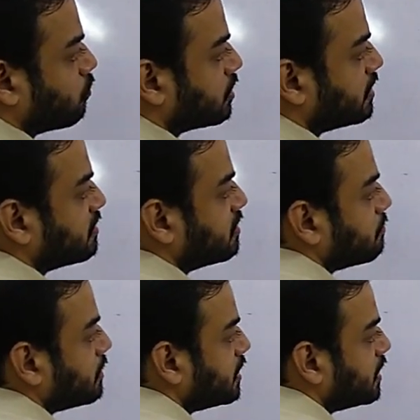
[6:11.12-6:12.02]
What is the
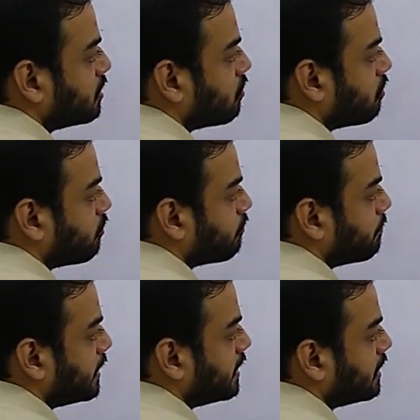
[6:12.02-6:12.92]
meaning of
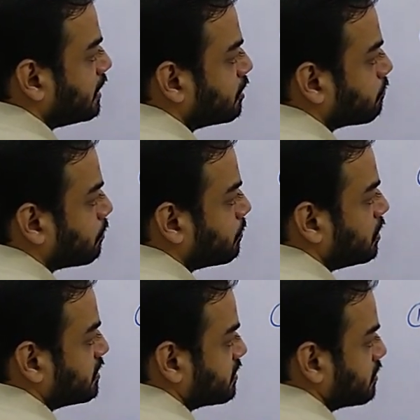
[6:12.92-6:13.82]
Mendelian
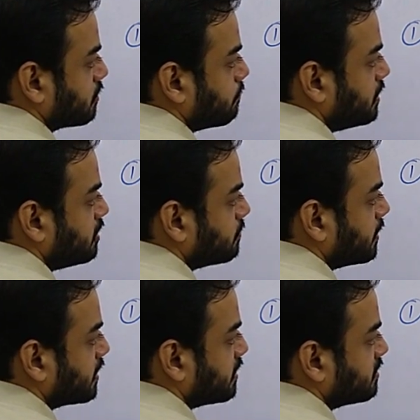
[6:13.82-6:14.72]
population? Please pay
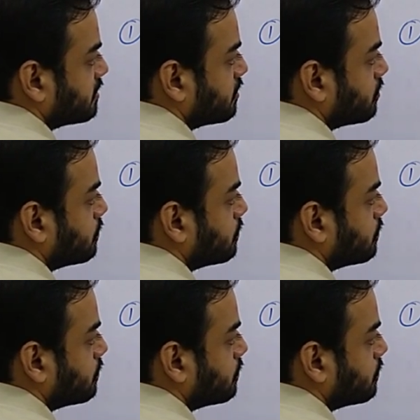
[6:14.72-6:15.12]
attention.